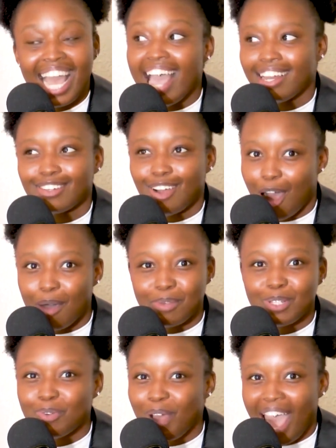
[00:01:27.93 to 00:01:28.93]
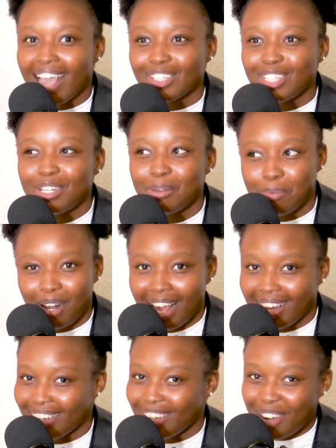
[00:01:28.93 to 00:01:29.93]
And comment. We're actually
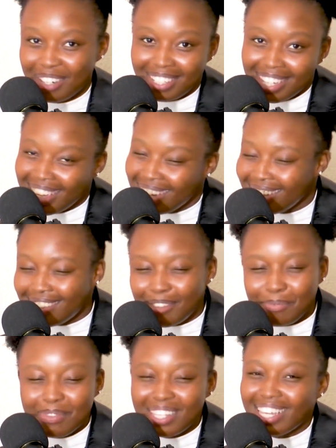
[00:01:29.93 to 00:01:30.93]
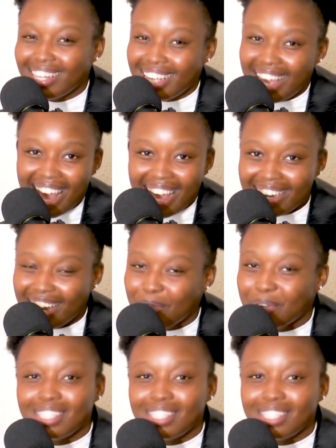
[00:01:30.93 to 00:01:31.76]
planning on something, Yana.